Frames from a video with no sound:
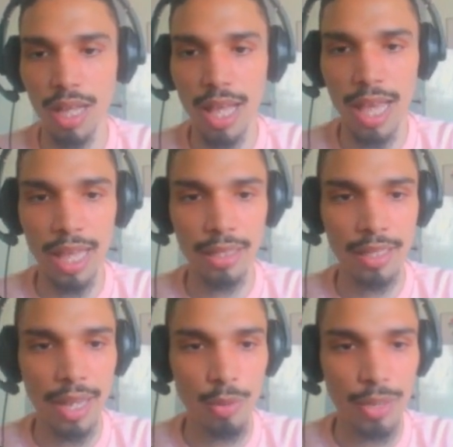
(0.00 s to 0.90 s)
And
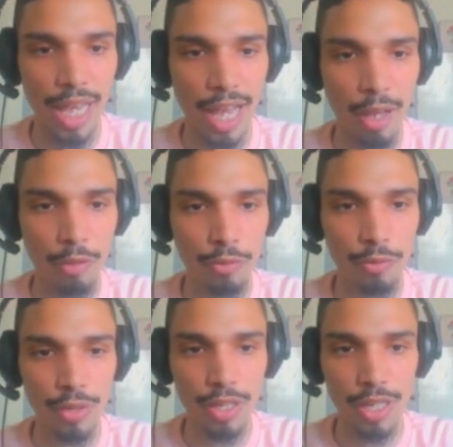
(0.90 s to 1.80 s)
now we have
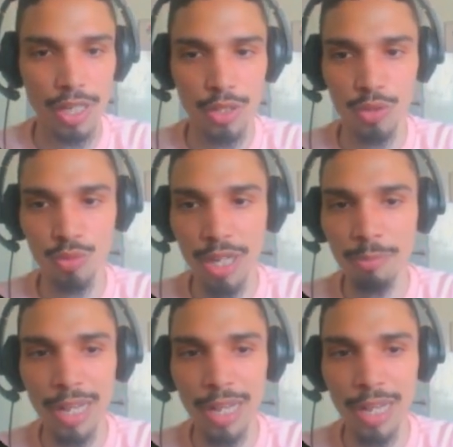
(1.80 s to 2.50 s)
a string